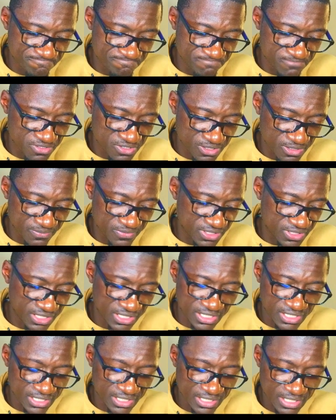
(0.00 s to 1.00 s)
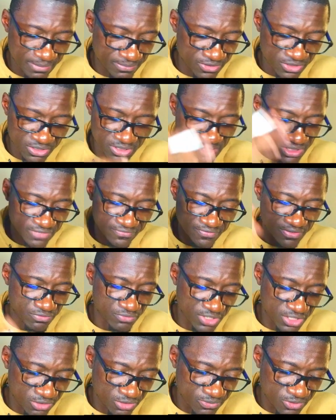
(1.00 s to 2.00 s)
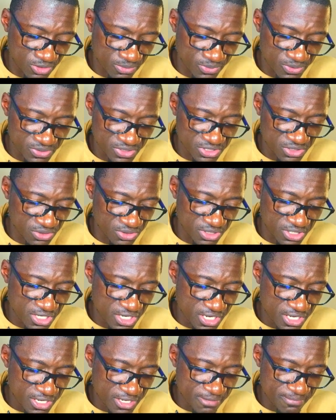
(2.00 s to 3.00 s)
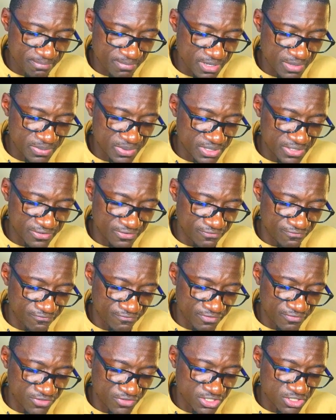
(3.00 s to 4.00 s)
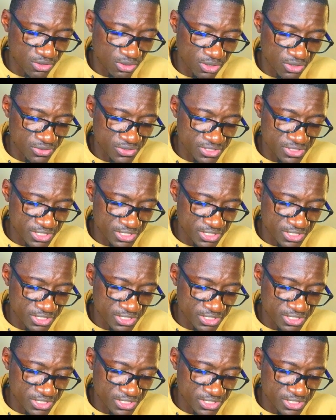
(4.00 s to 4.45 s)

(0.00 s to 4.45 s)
something like, I'm just giving random numbers here, $50 a